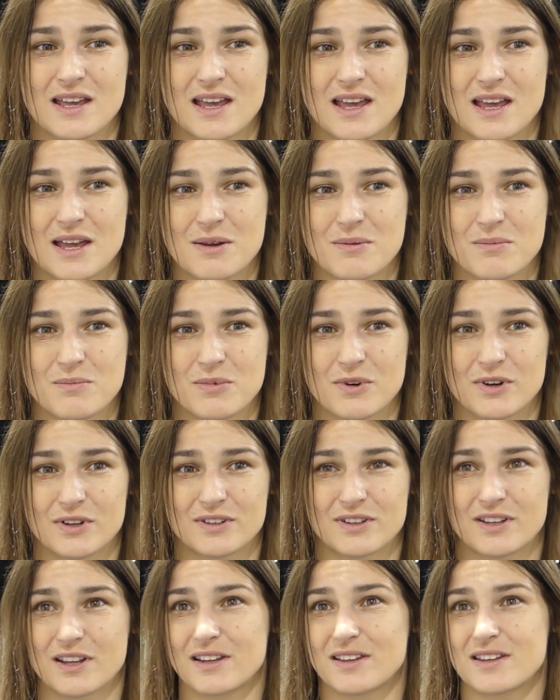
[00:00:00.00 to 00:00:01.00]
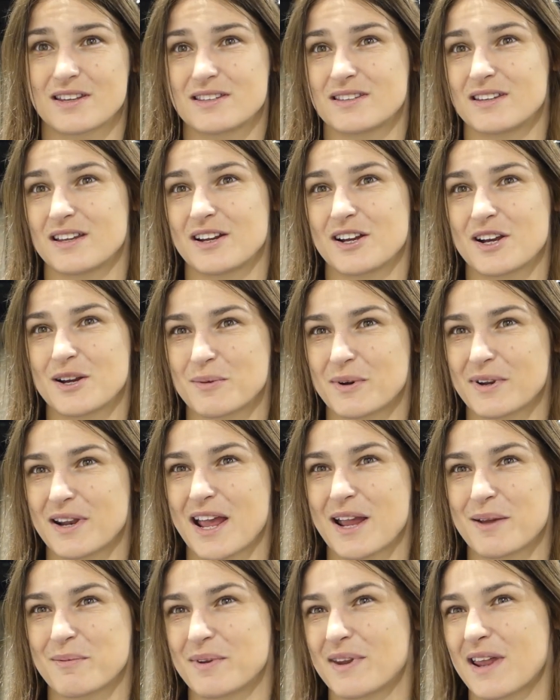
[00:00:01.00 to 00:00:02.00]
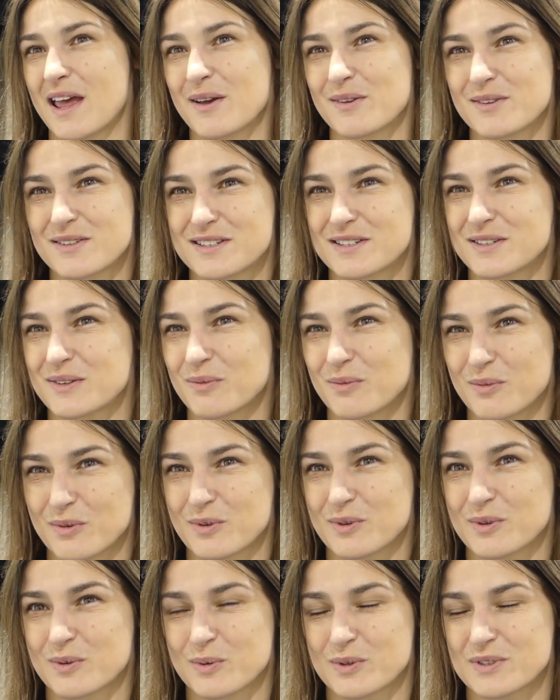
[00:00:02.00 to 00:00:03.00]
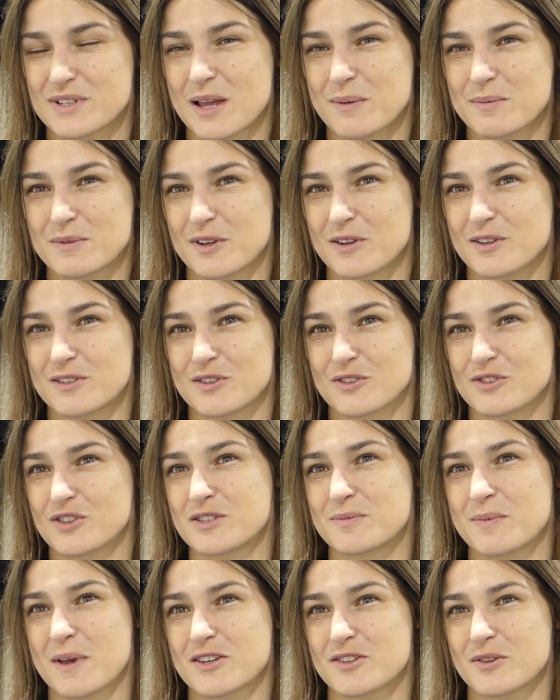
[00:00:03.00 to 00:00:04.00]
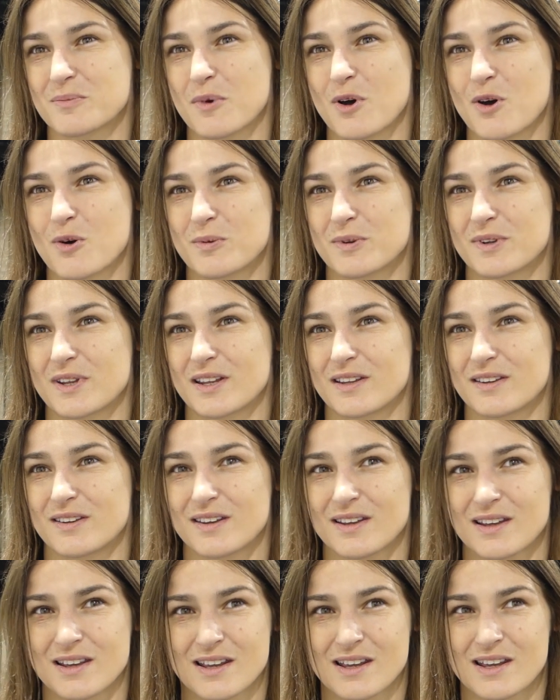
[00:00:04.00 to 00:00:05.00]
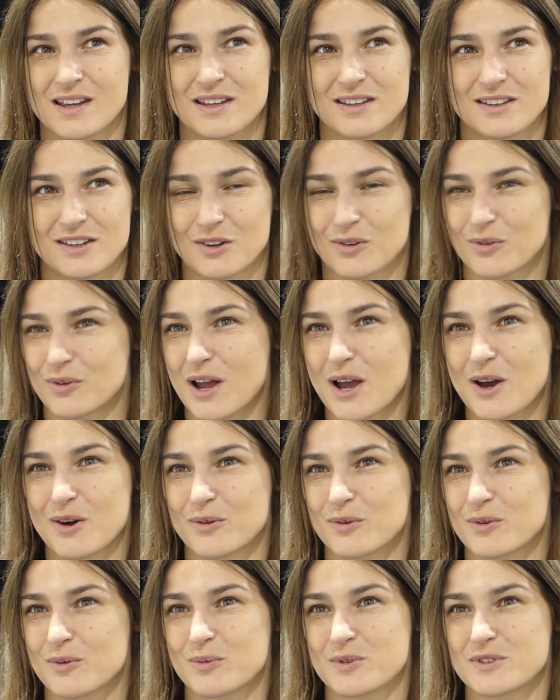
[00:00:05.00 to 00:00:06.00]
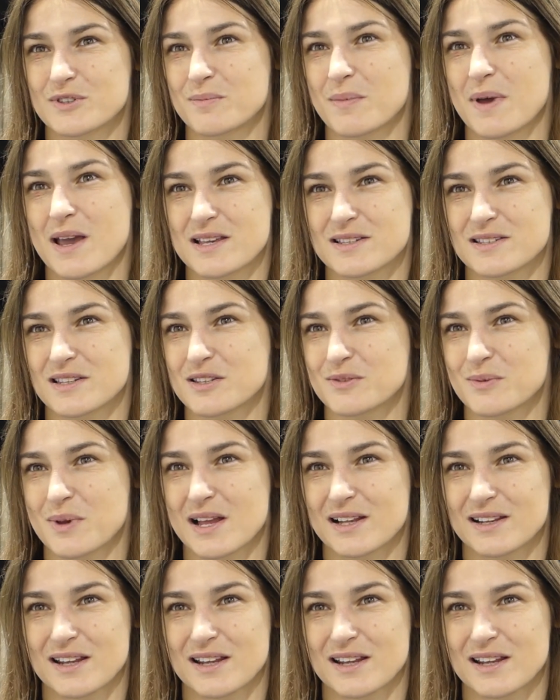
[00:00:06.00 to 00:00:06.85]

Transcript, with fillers: Um, but to, to hear my name announced was absolutely such a special moment, and the crowd was amazing as well.